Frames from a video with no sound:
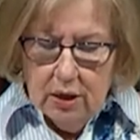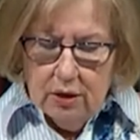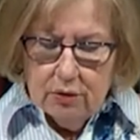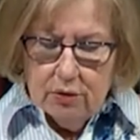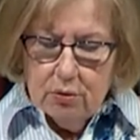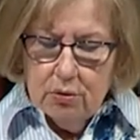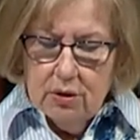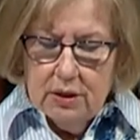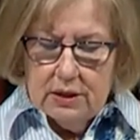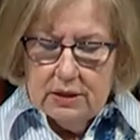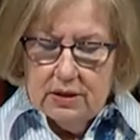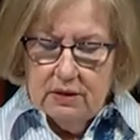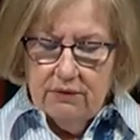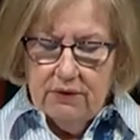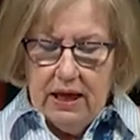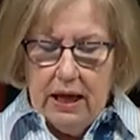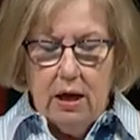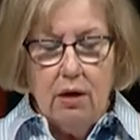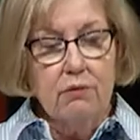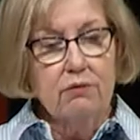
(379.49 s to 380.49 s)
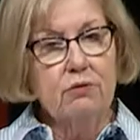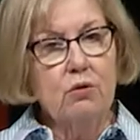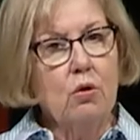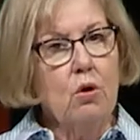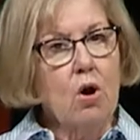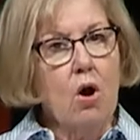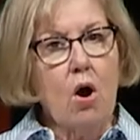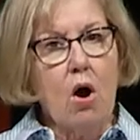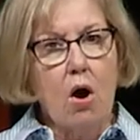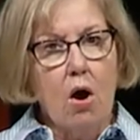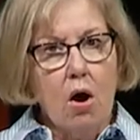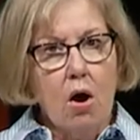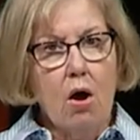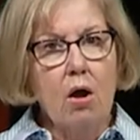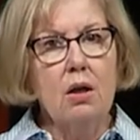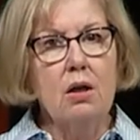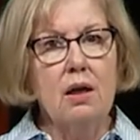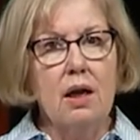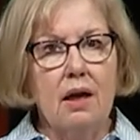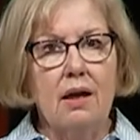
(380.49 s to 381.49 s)
through this vow for
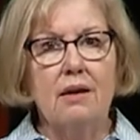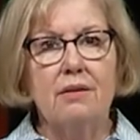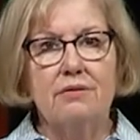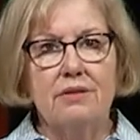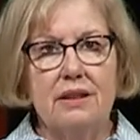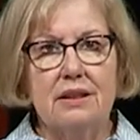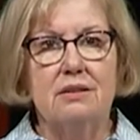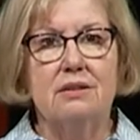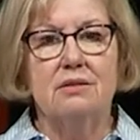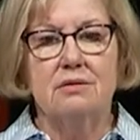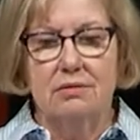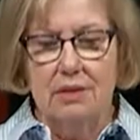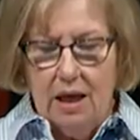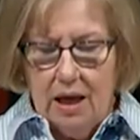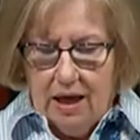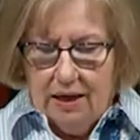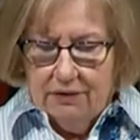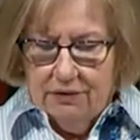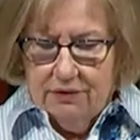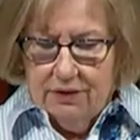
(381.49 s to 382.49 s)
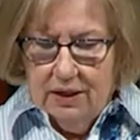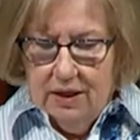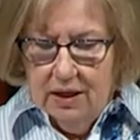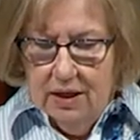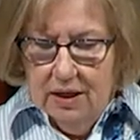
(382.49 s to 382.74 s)
all of his life